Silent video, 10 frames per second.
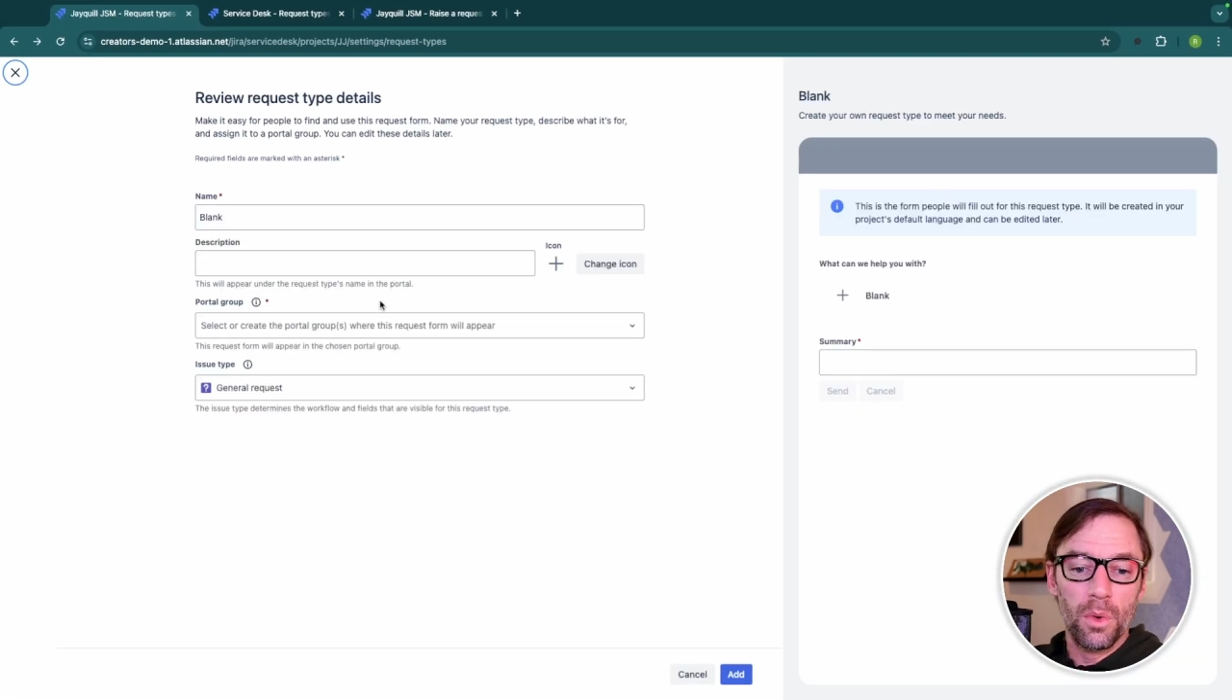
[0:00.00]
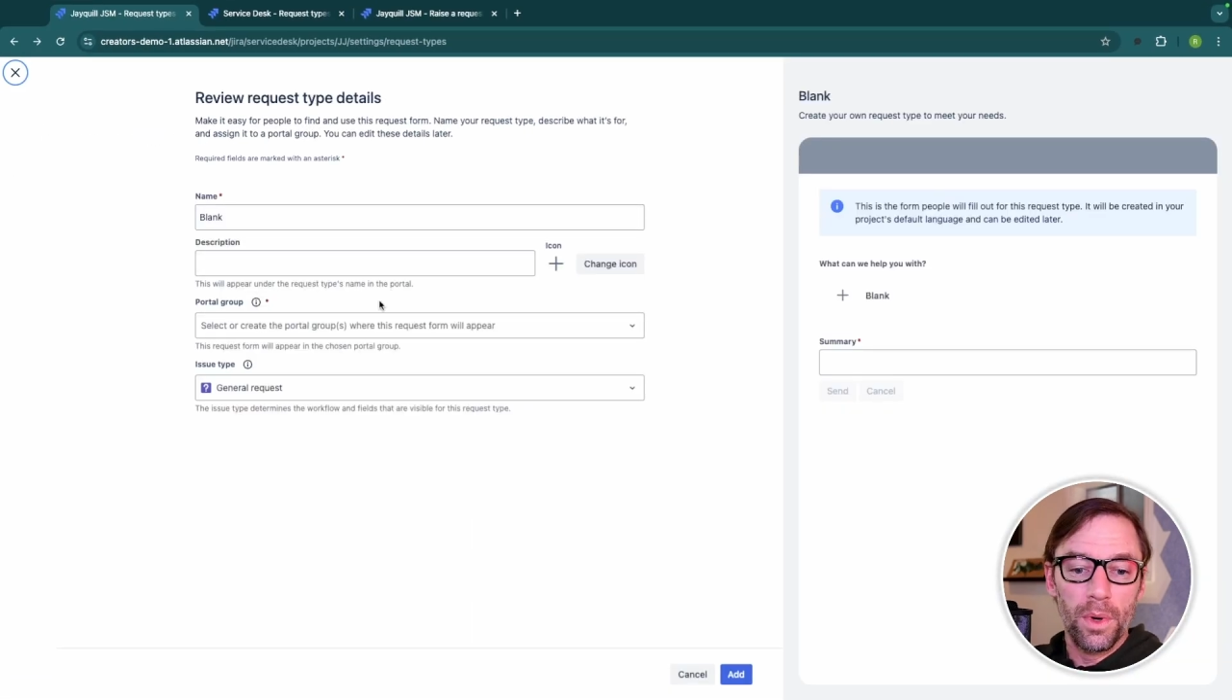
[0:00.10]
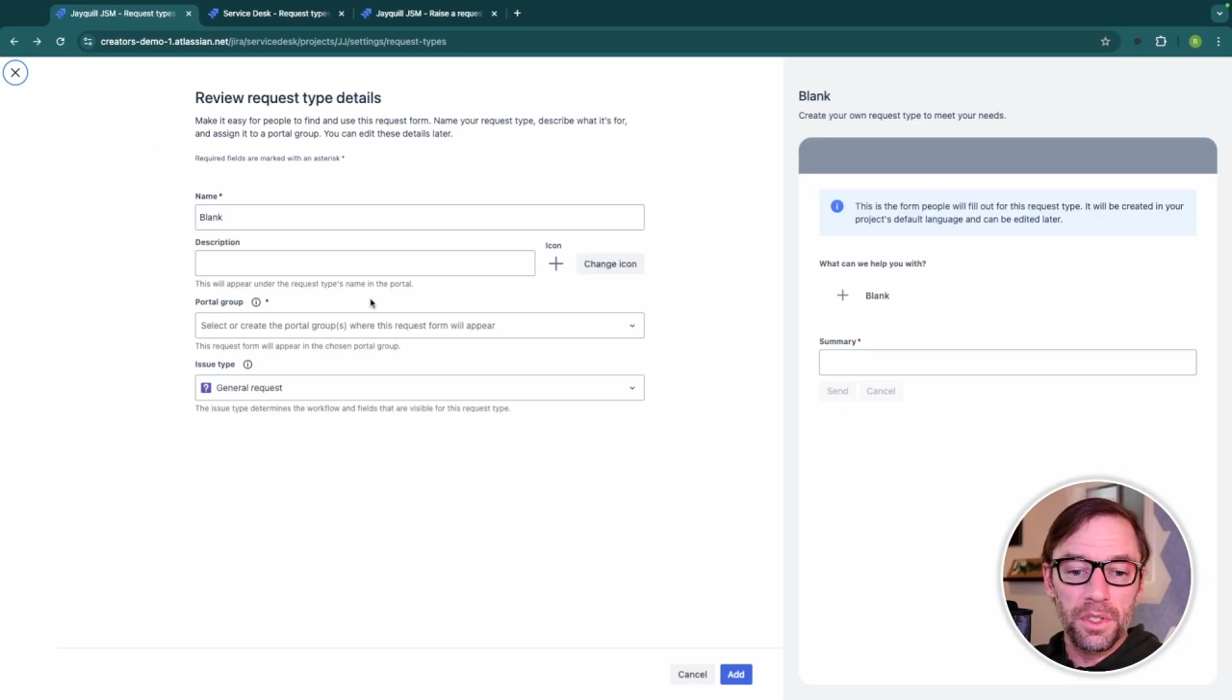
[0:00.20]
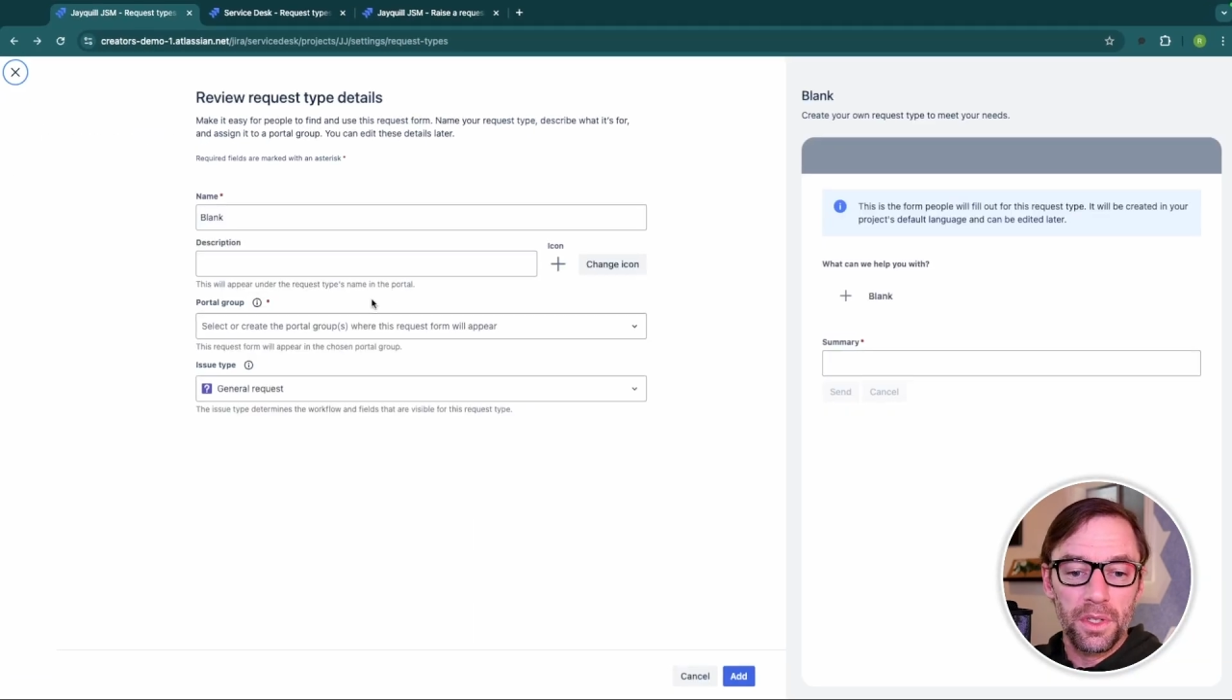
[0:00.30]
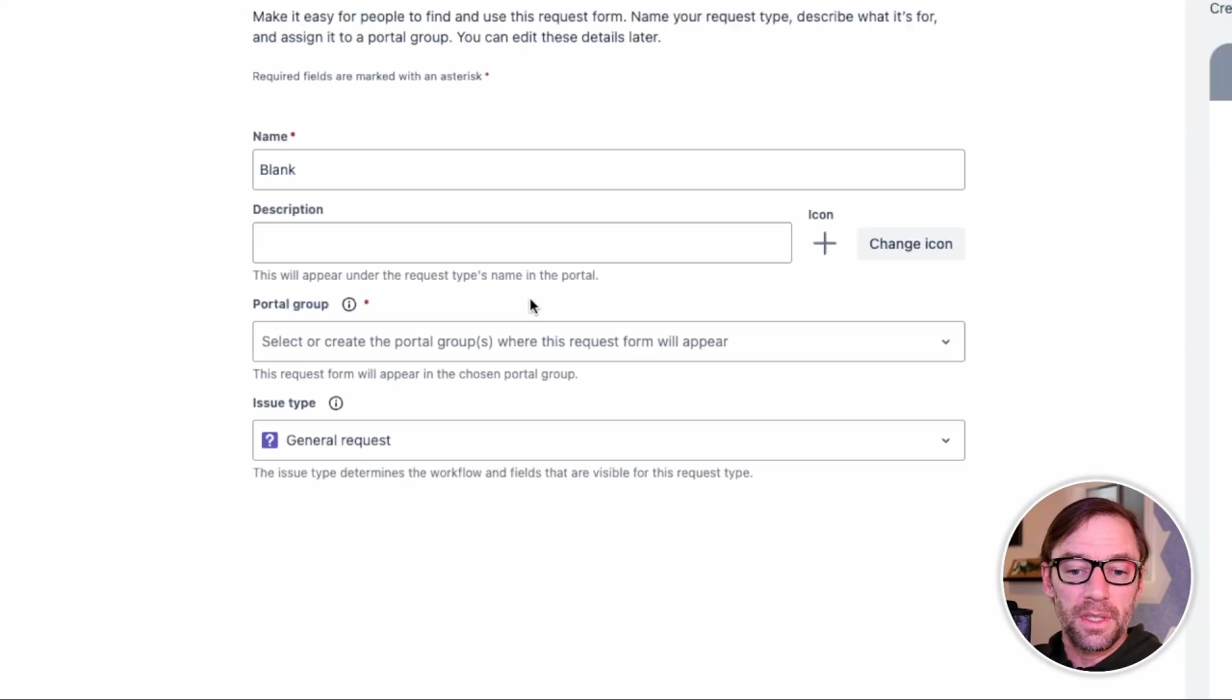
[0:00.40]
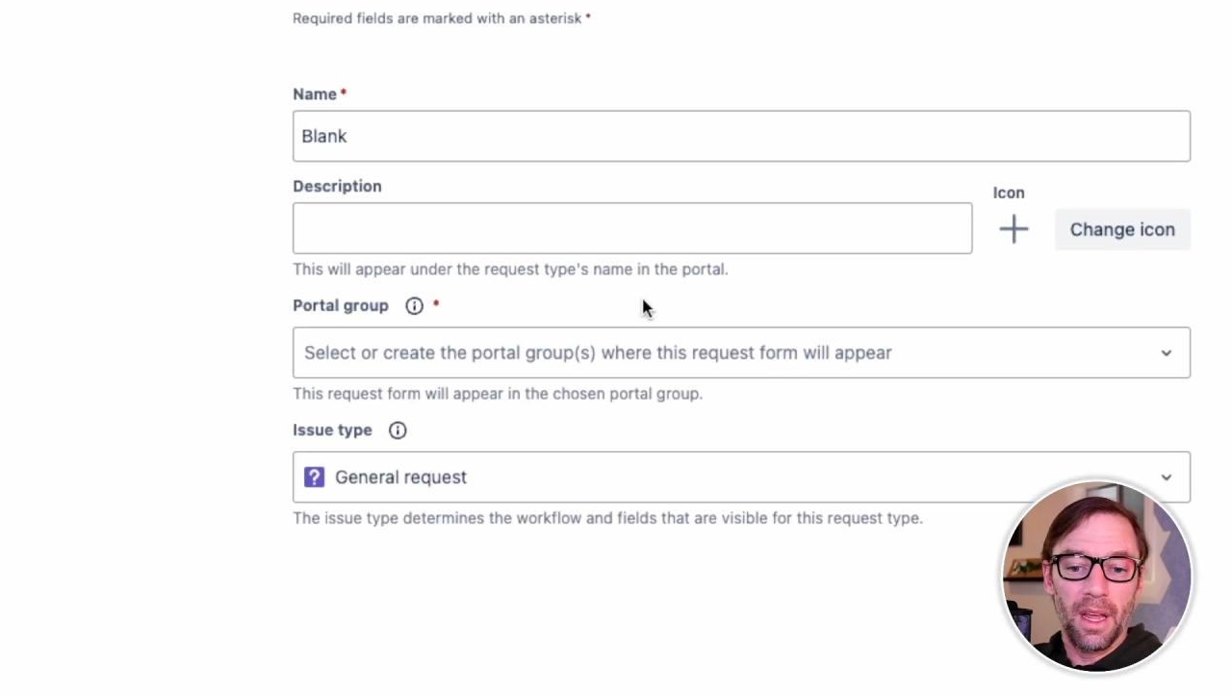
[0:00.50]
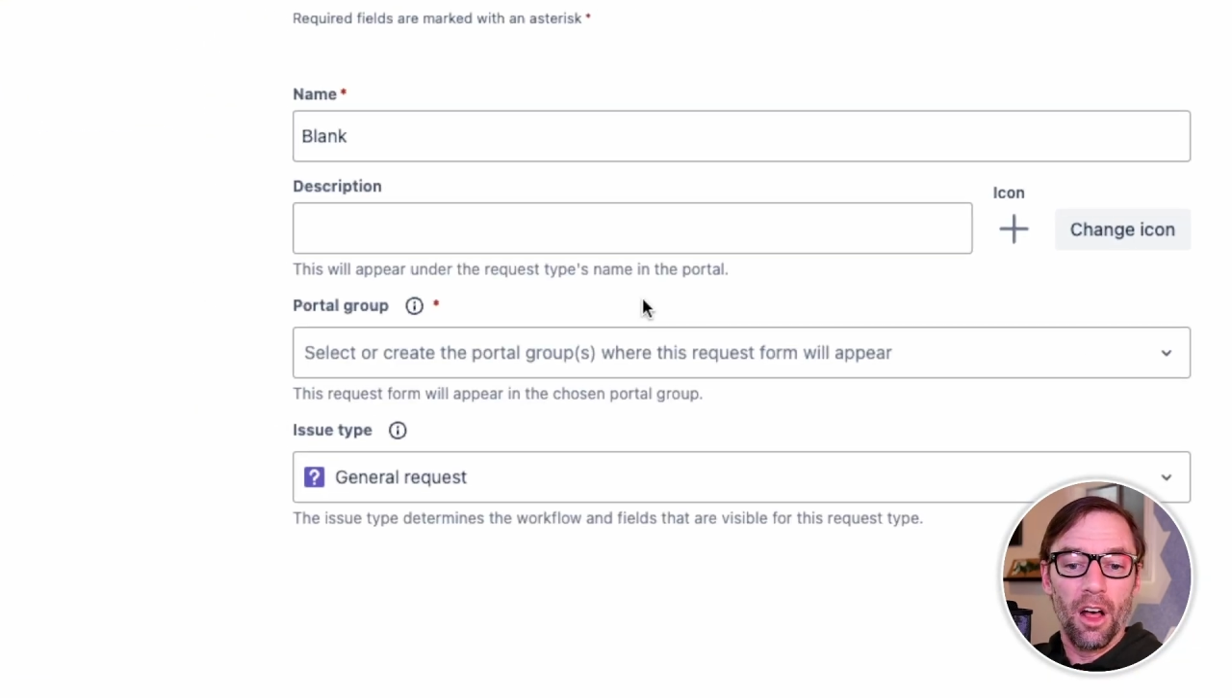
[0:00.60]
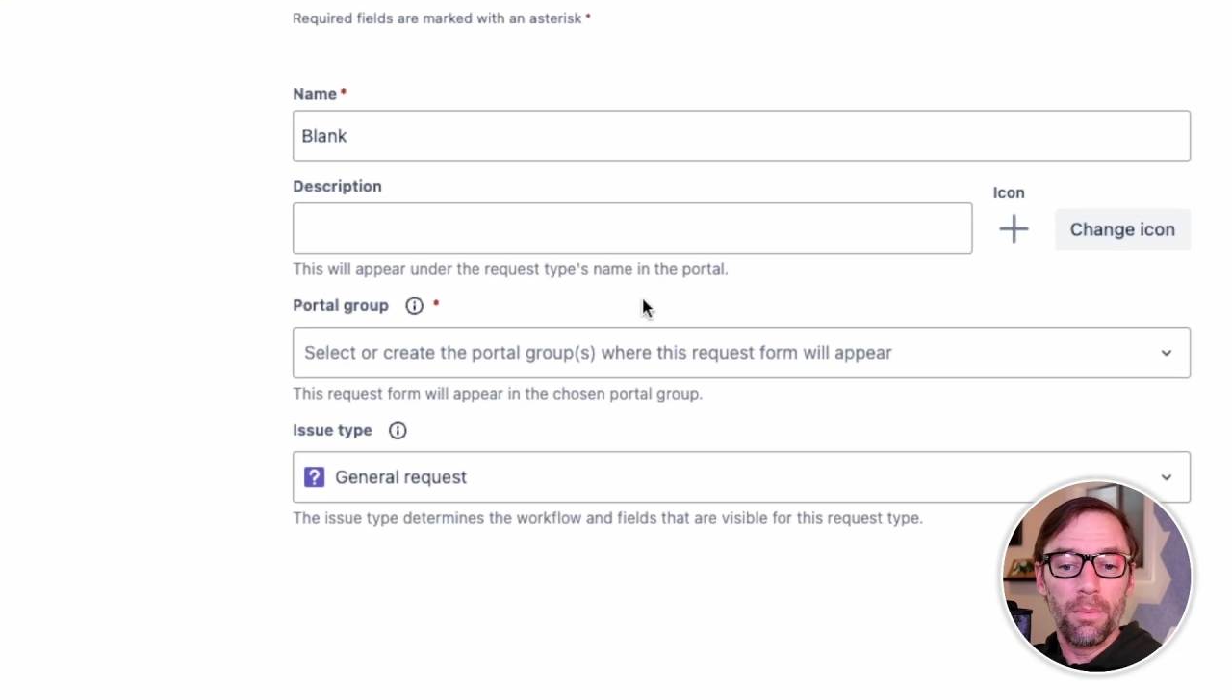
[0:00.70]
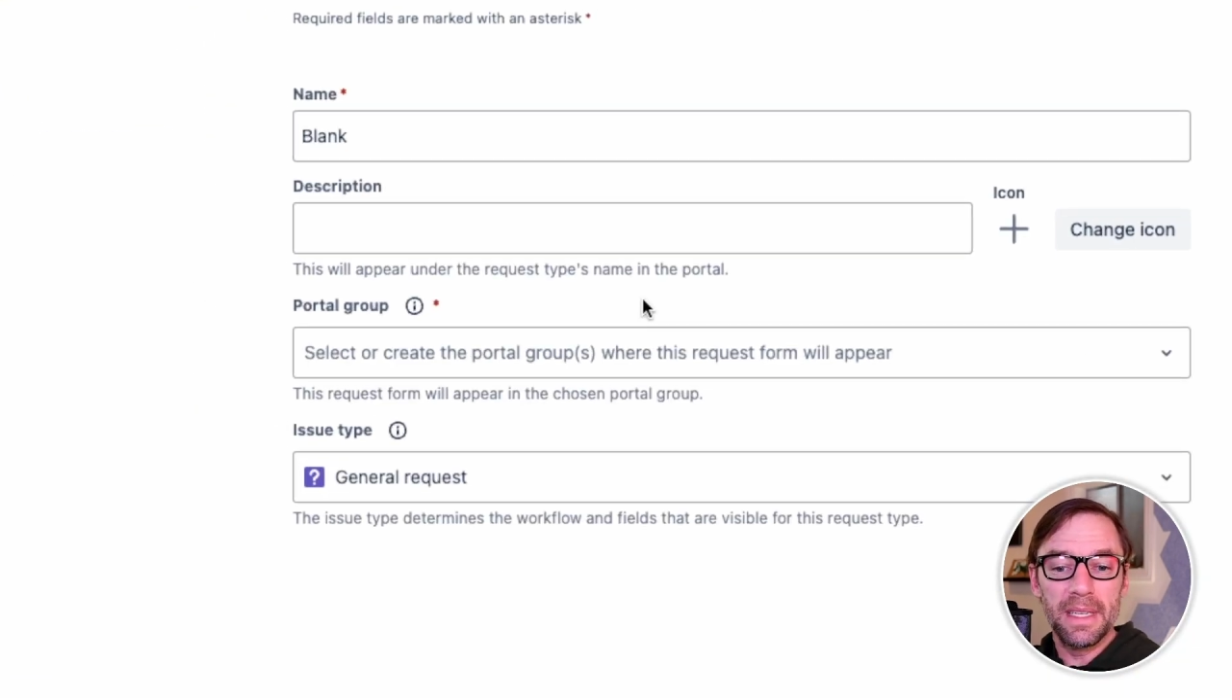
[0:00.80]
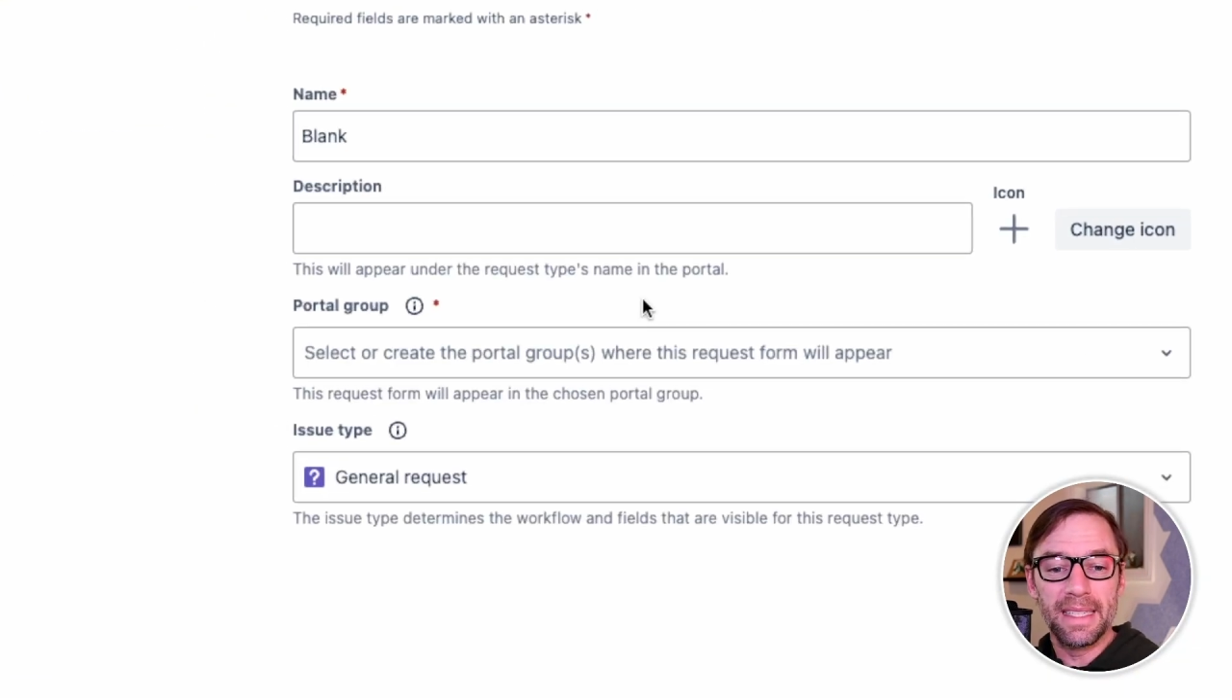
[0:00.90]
wizard to help me